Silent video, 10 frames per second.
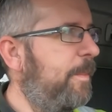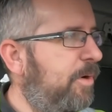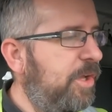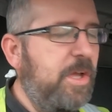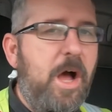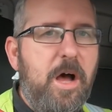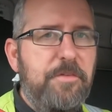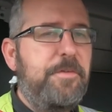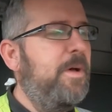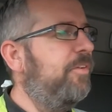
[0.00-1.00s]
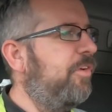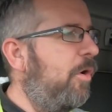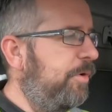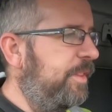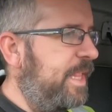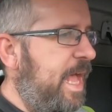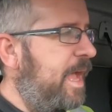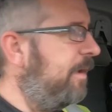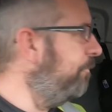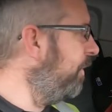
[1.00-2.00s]
My cars are much older than
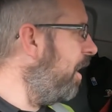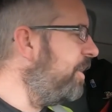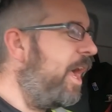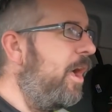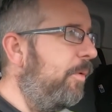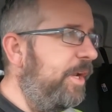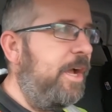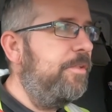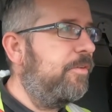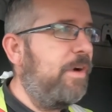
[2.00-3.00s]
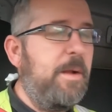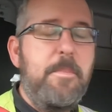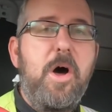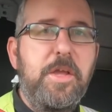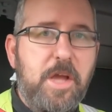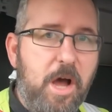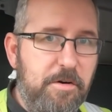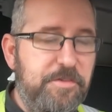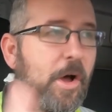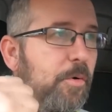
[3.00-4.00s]
that. I know the crack. My
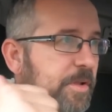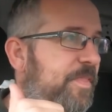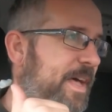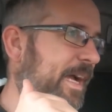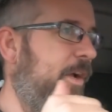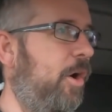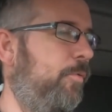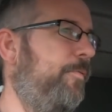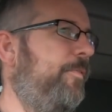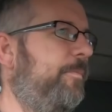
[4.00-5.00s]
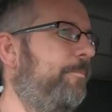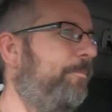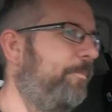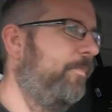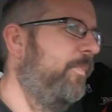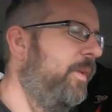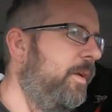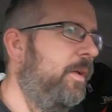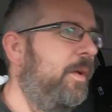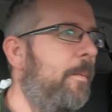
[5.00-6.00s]
car is older than that Golf.
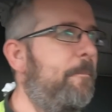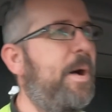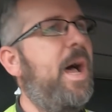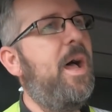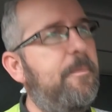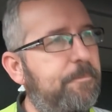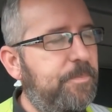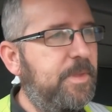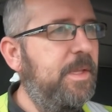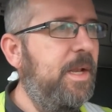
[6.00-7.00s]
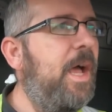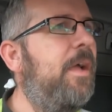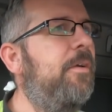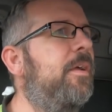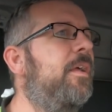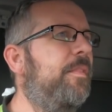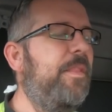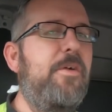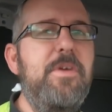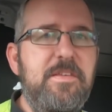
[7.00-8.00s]
But, you know,
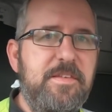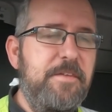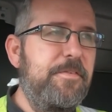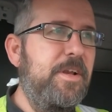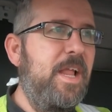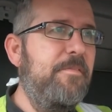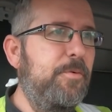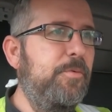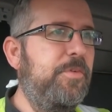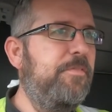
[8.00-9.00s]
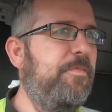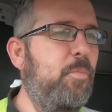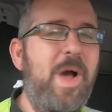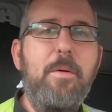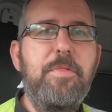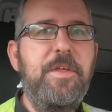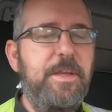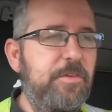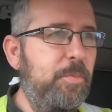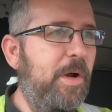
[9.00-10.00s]
there is different levels of wealth in
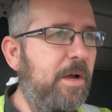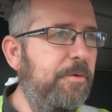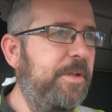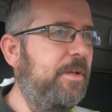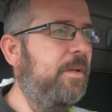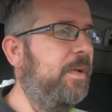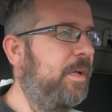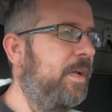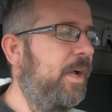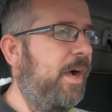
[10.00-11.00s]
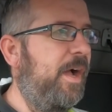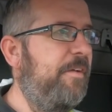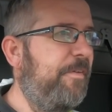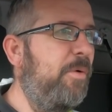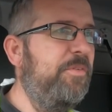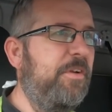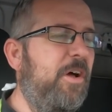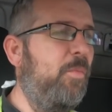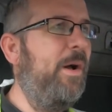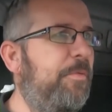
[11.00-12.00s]
this world, and if I was a
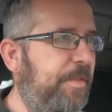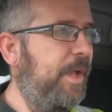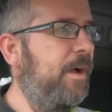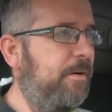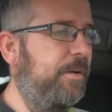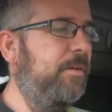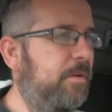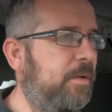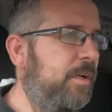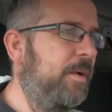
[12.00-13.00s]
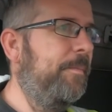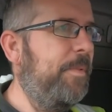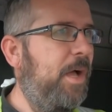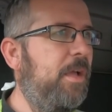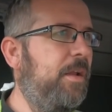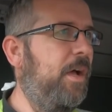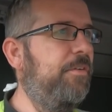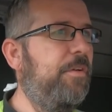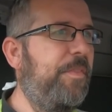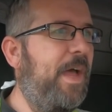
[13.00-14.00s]
lot wealthier and I earned
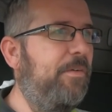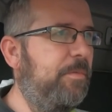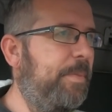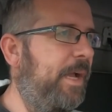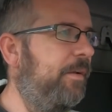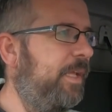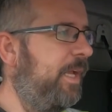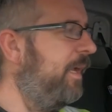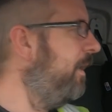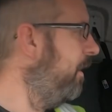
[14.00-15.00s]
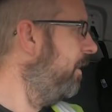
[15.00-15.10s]
£100,000 a year,